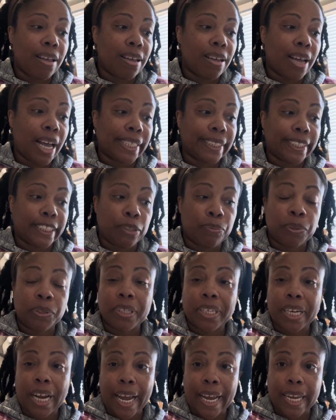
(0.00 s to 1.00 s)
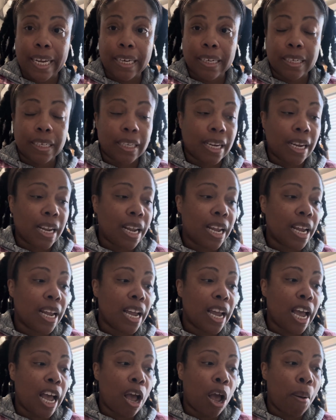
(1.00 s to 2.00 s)
I, sleep through the night.
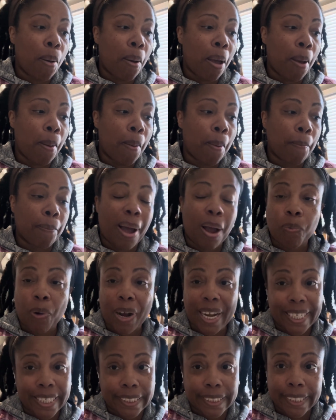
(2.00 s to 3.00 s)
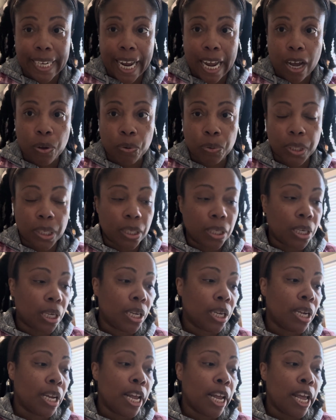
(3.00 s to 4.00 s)
My weight is down.
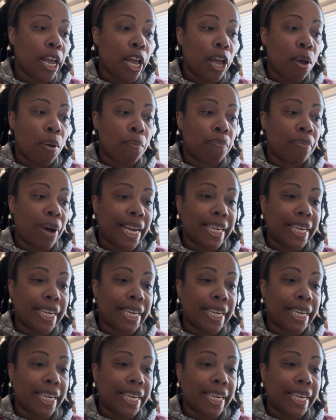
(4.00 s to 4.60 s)
My